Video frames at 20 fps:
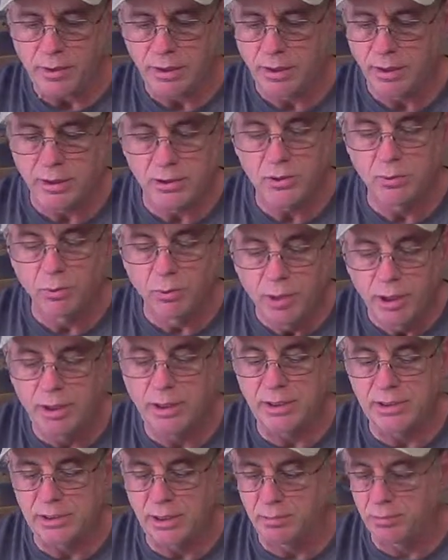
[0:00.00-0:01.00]
And it's
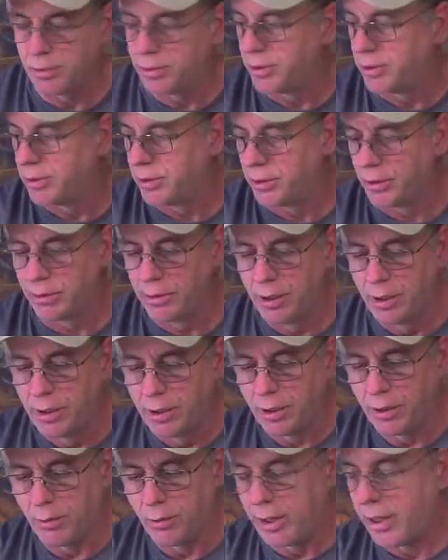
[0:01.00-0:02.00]
really simple to do.
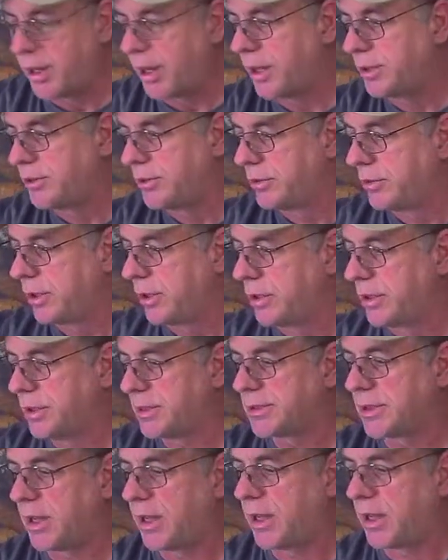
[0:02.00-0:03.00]
The way I do it
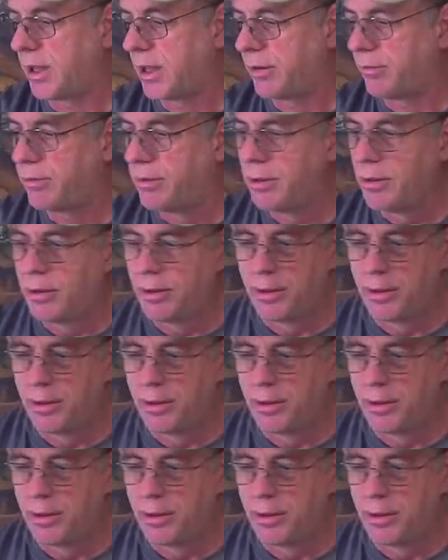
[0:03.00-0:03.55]
is I have